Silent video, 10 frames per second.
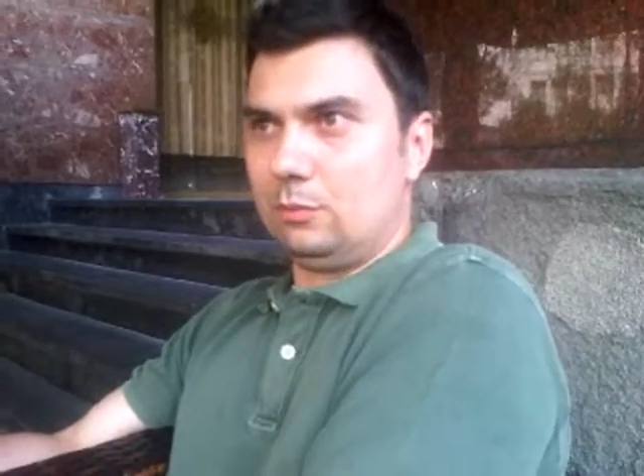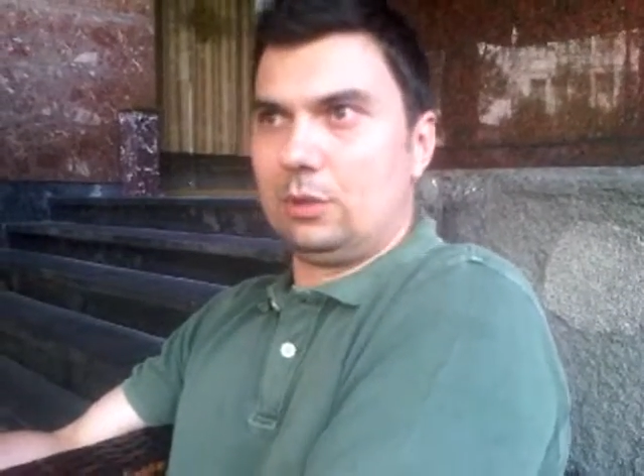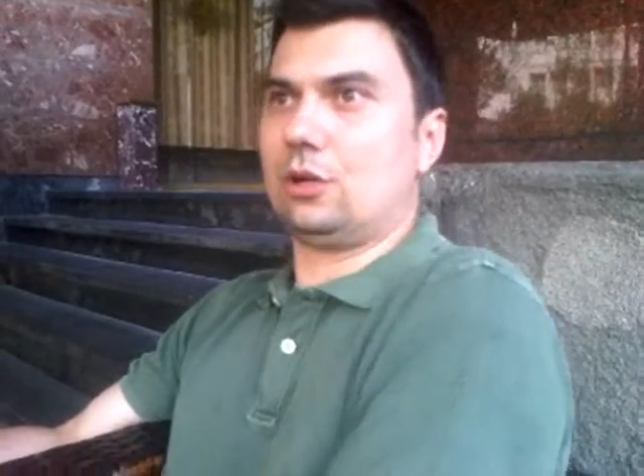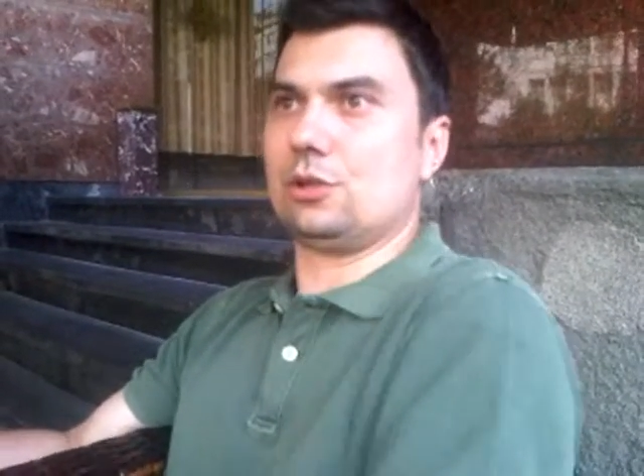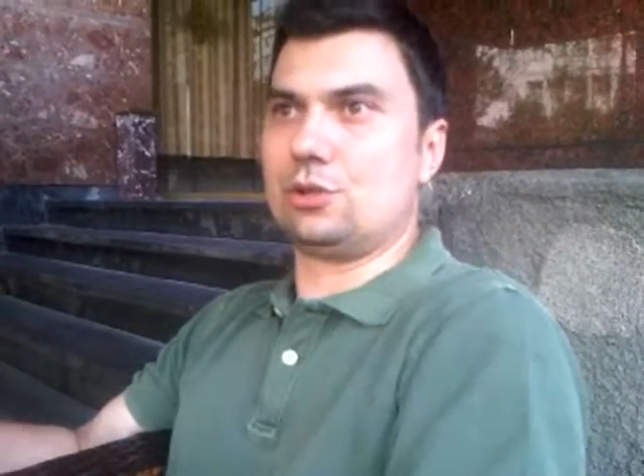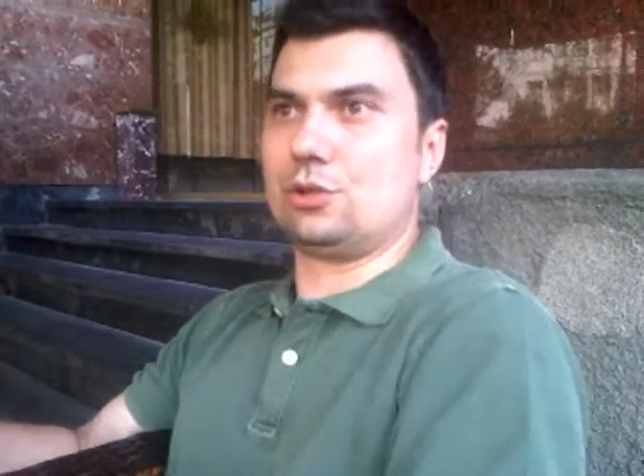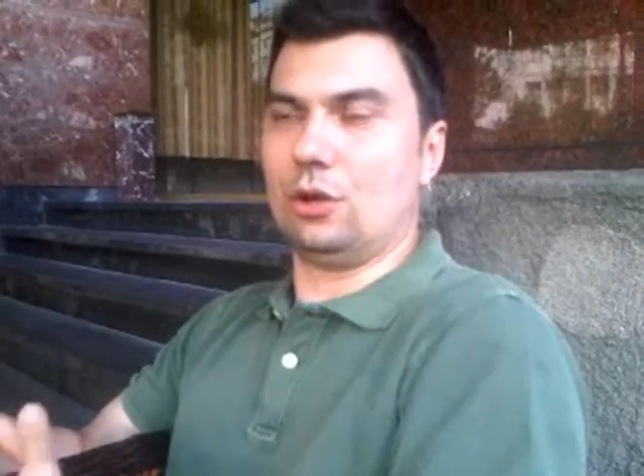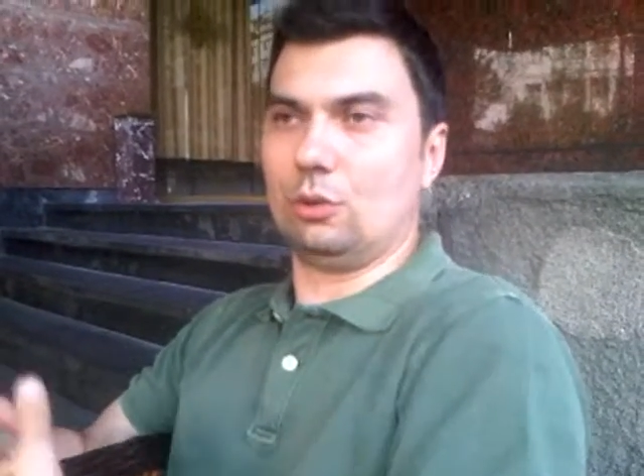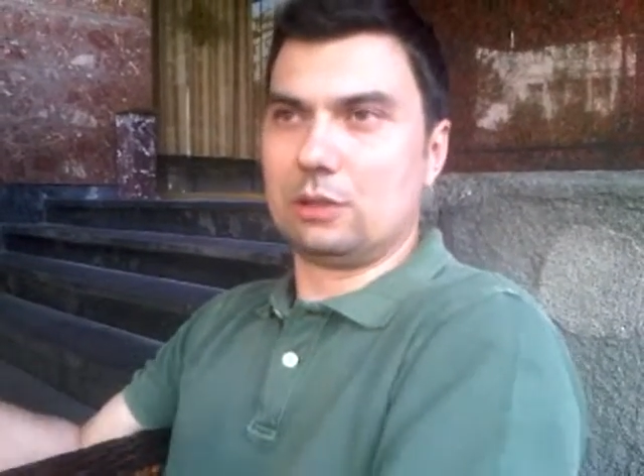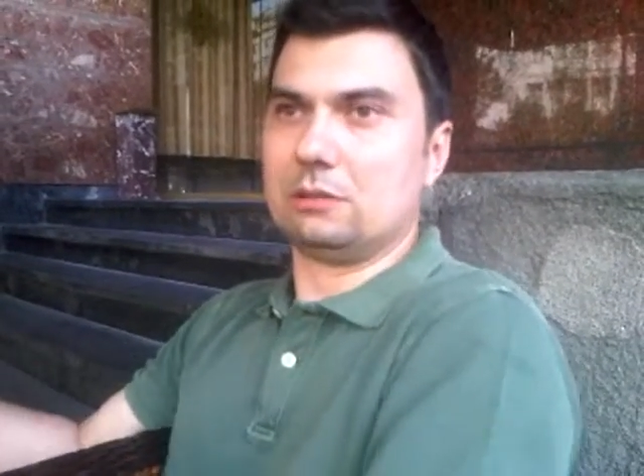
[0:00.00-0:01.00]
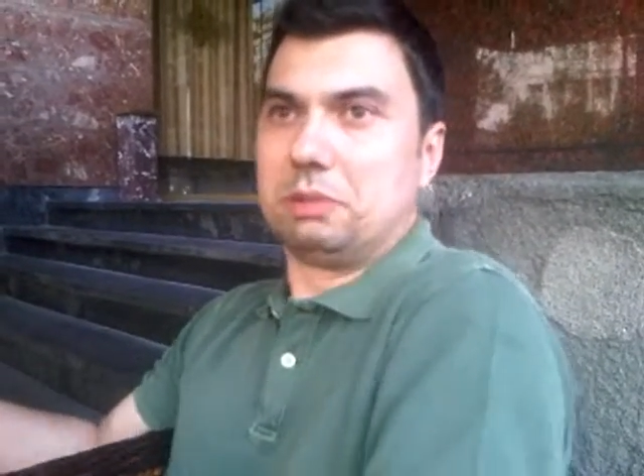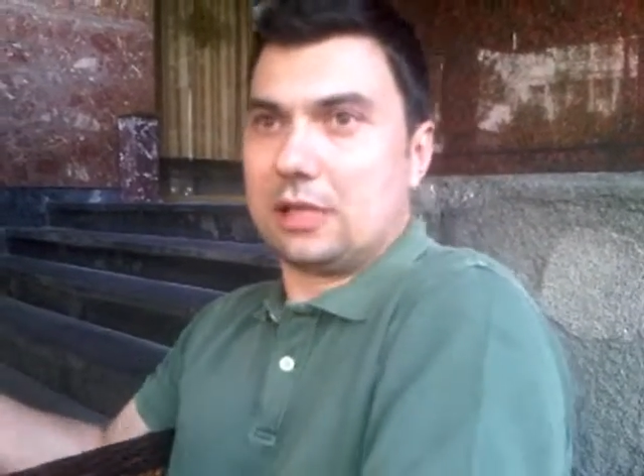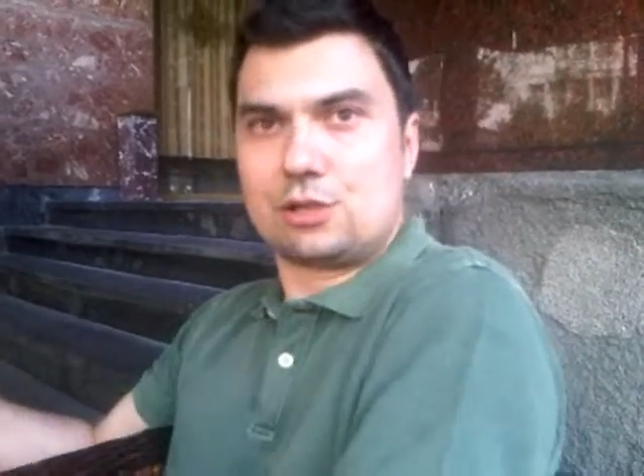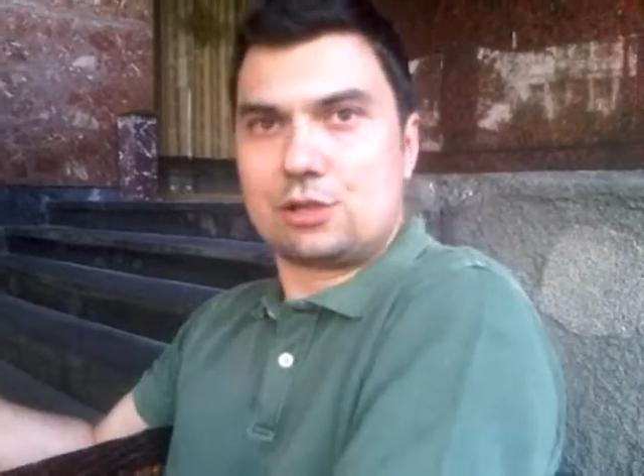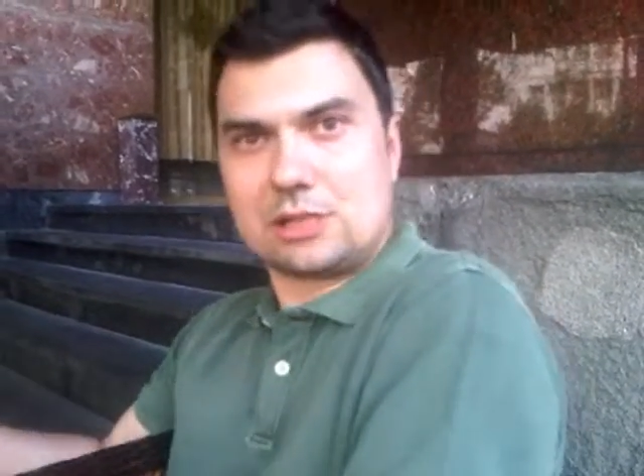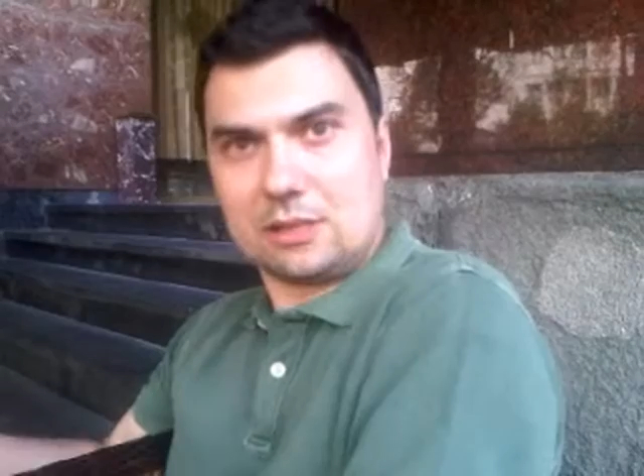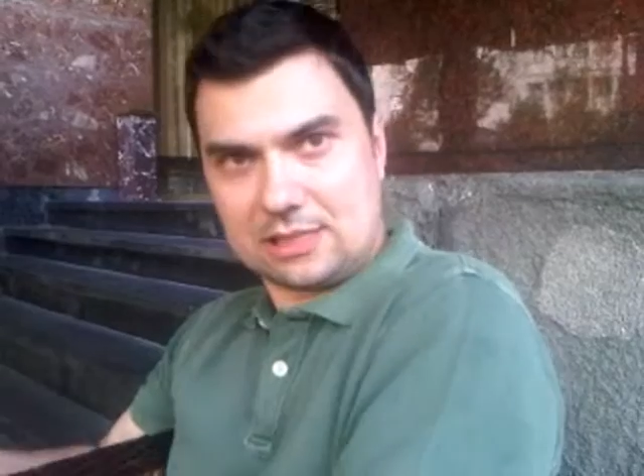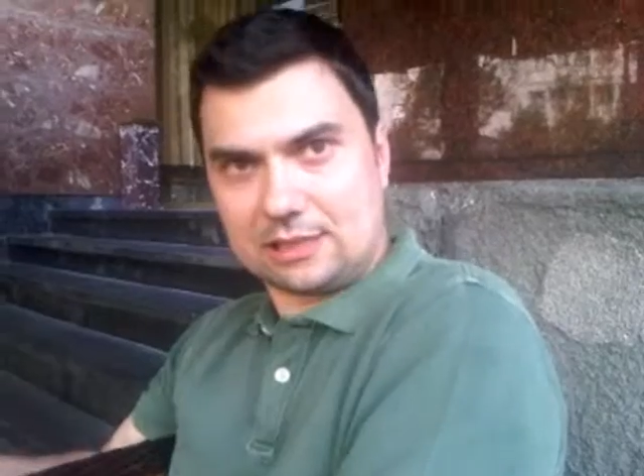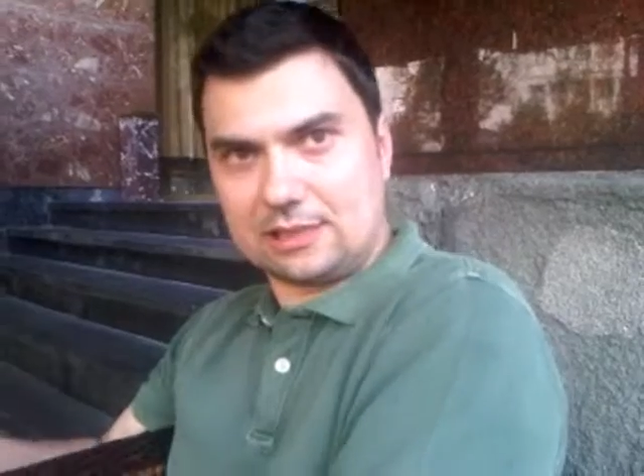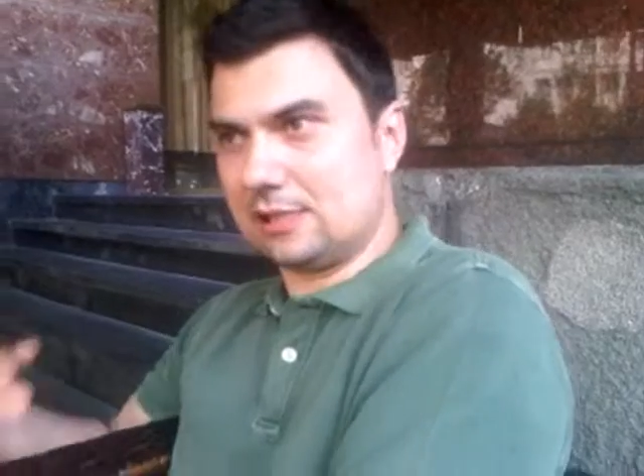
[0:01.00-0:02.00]
Because, you know, let's do some
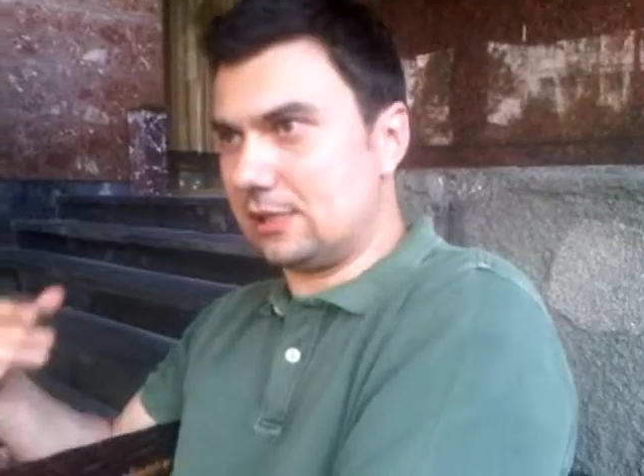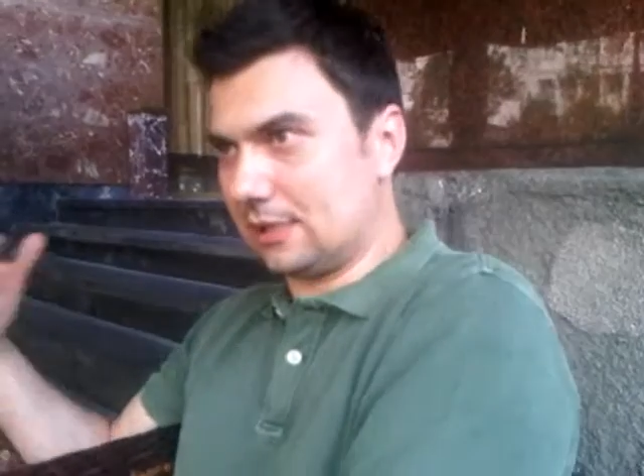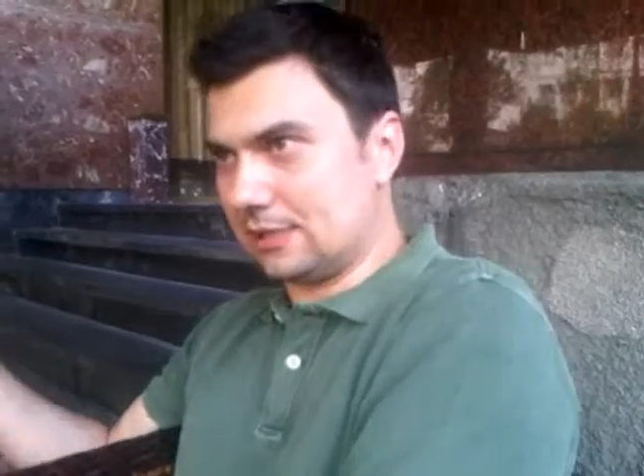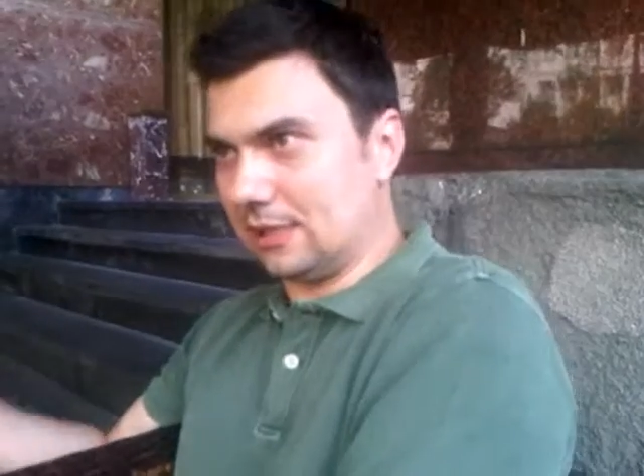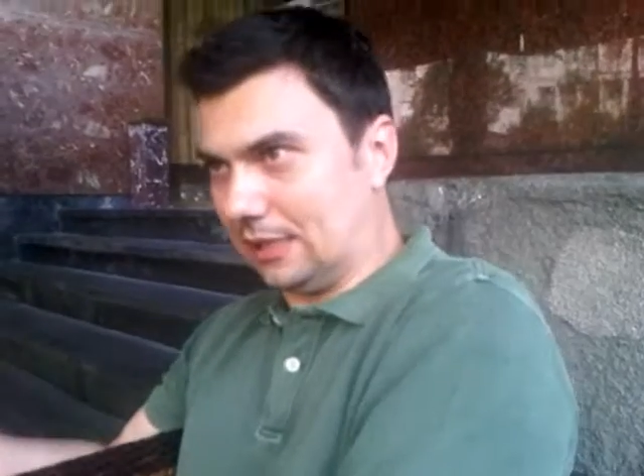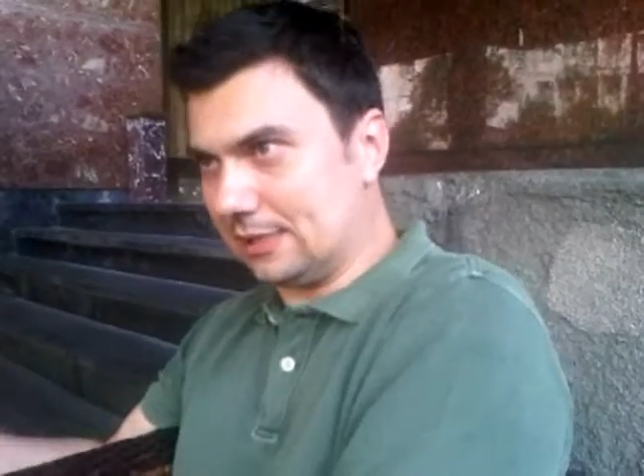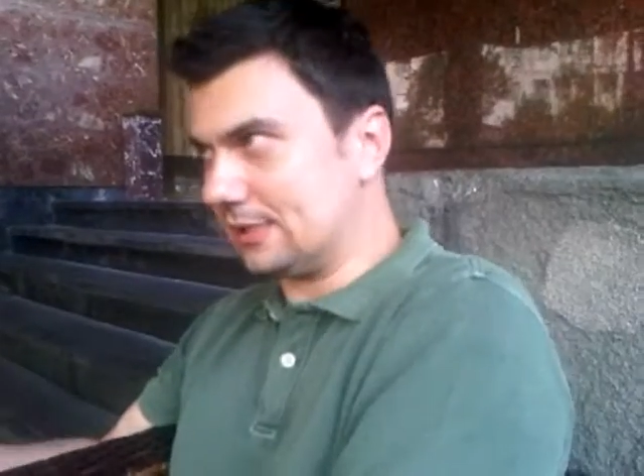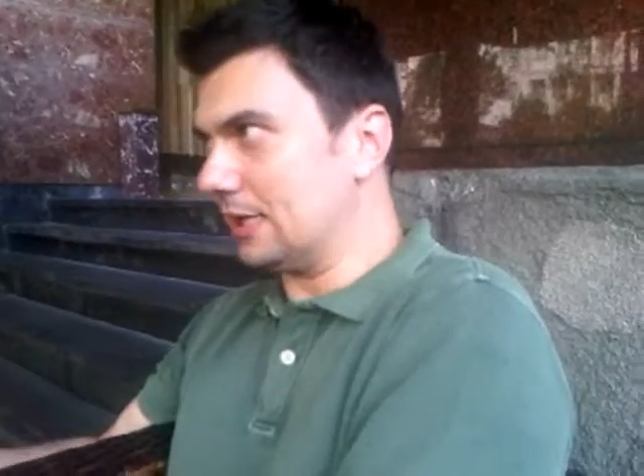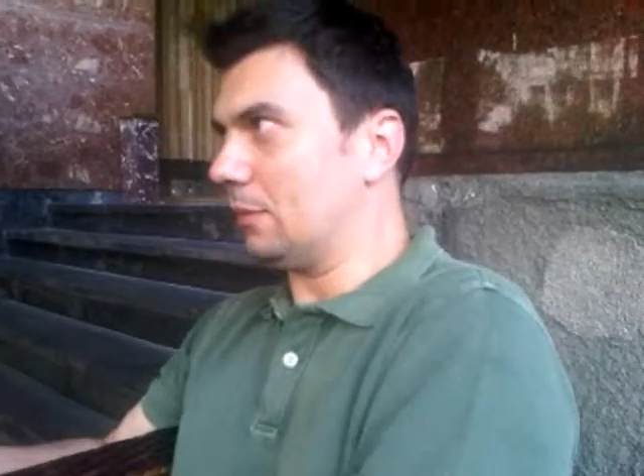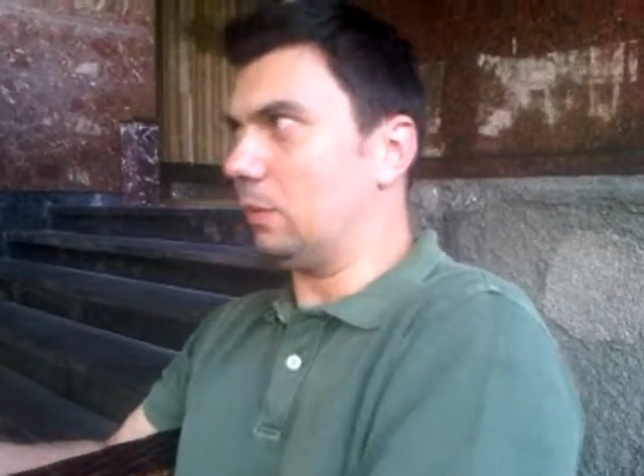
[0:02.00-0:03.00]
statistics and let's see.